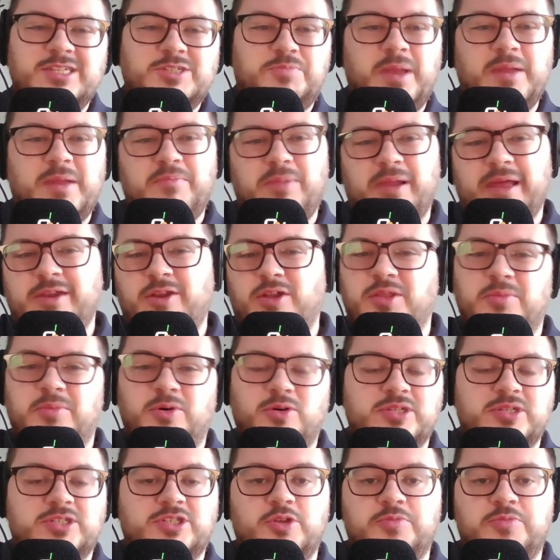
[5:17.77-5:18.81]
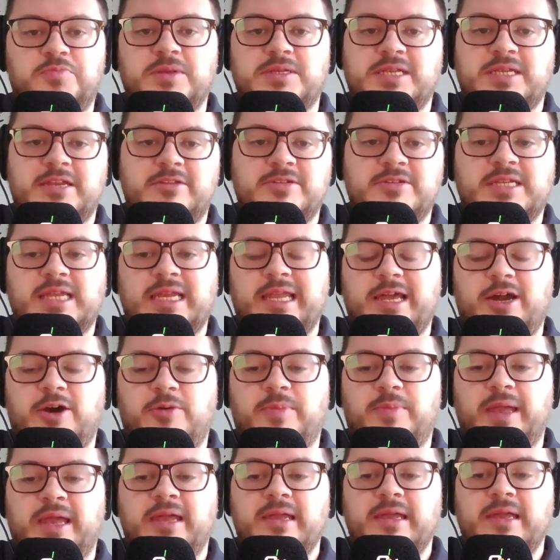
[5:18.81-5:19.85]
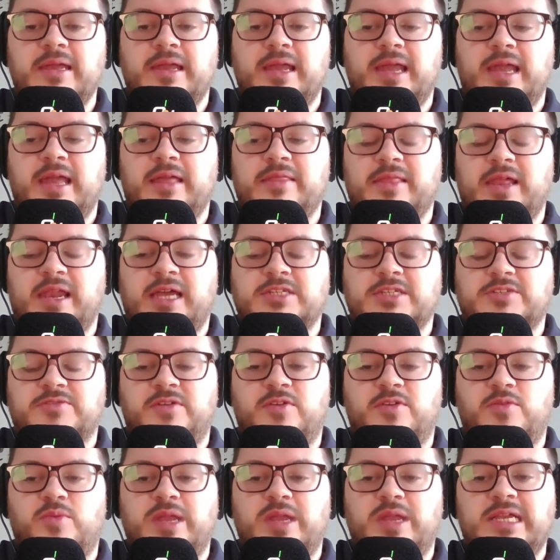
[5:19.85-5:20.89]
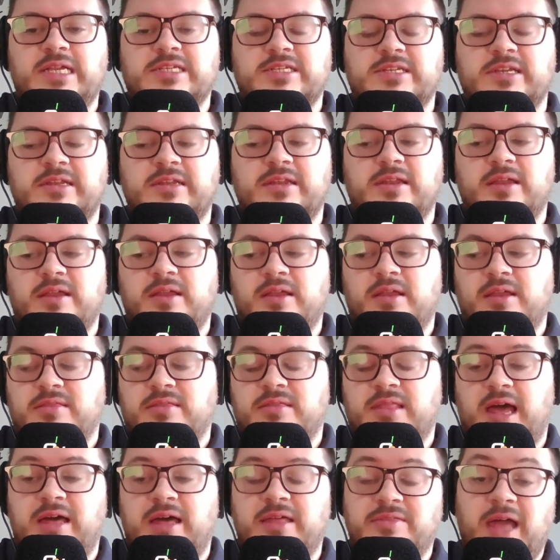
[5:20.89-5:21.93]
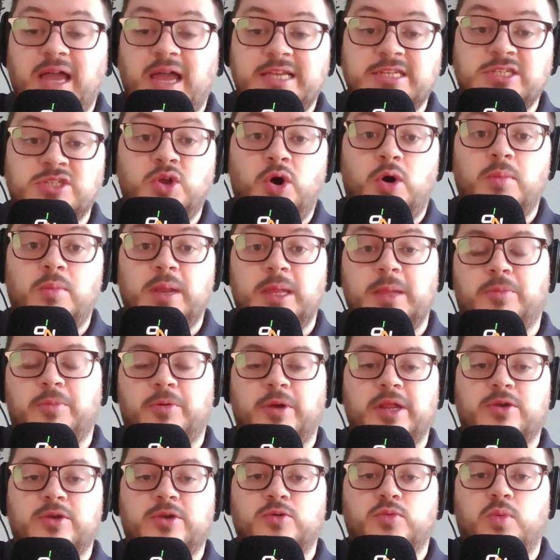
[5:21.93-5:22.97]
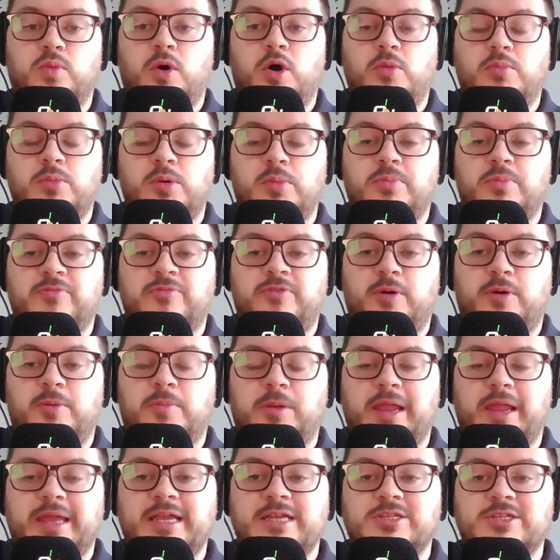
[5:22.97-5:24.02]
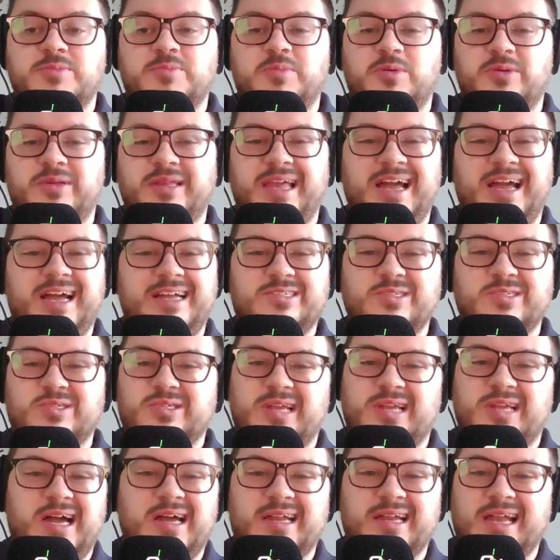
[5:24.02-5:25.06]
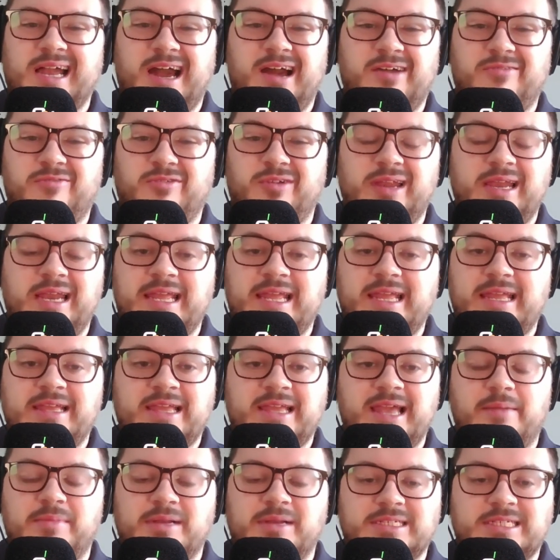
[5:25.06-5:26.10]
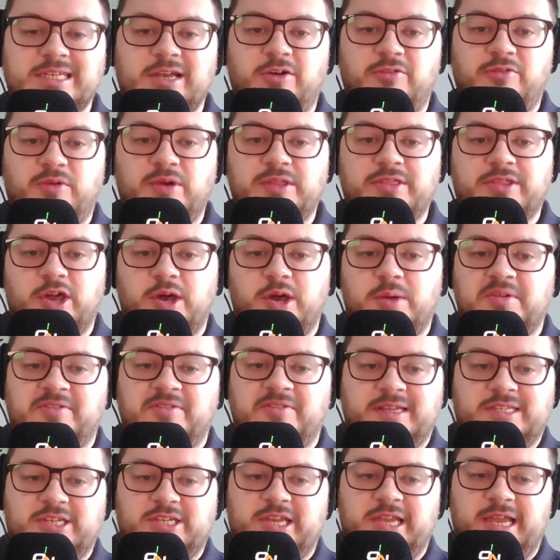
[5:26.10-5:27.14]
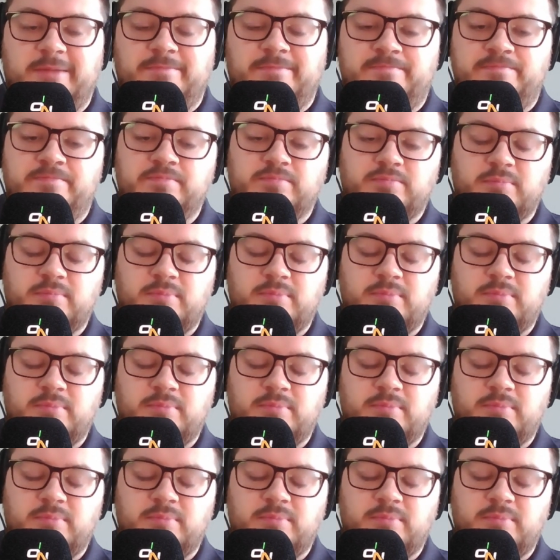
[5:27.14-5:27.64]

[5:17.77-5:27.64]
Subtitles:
He's been playing on the Motor Super Series a little bit in the last few weeks, and that is normally a pretty good warm-up for players, but yeah, I just can't really get myself with Grbavac here.